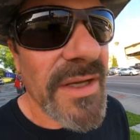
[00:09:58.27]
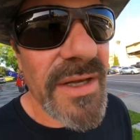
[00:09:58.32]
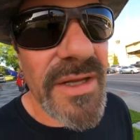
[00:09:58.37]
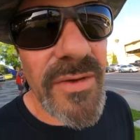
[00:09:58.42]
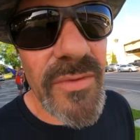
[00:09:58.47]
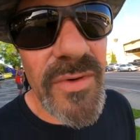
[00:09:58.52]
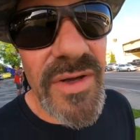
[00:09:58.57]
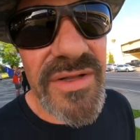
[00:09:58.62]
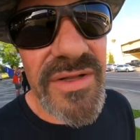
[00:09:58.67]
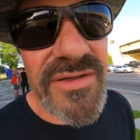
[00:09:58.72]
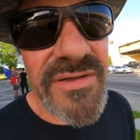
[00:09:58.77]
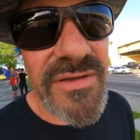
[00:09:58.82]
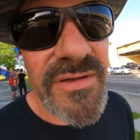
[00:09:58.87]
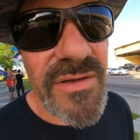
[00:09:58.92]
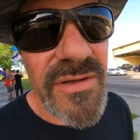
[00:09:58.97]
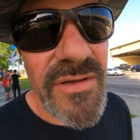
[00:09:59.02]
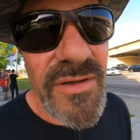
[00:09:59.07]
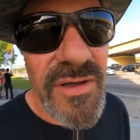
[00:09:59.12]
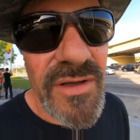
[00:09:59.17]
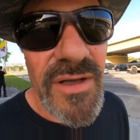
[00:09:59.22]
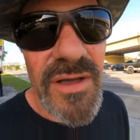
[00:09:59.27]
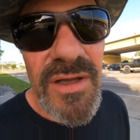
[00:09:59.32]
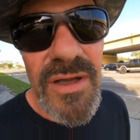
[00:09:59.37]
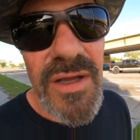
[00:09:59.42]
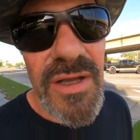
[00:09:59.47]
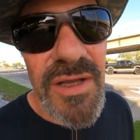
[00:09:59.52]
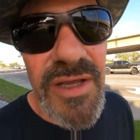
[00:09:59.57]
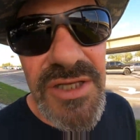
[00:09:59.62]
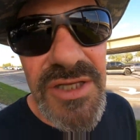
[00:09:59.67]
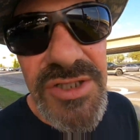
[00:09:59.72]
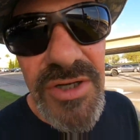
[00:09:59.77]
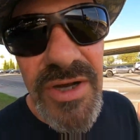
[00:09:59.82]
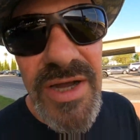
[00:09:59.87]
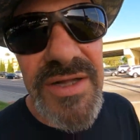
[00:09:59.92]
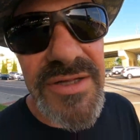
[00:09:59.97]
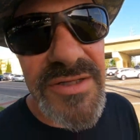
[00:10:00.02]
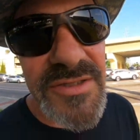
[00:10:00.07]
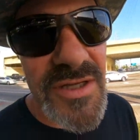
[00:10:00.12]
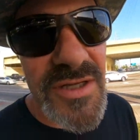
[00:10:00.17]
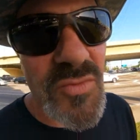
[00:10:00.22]
Anyways, get your
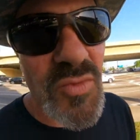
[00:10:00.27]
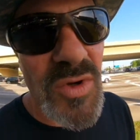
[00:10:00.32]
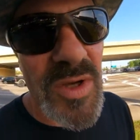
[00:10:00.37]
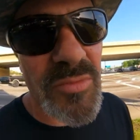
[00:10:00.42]
asses on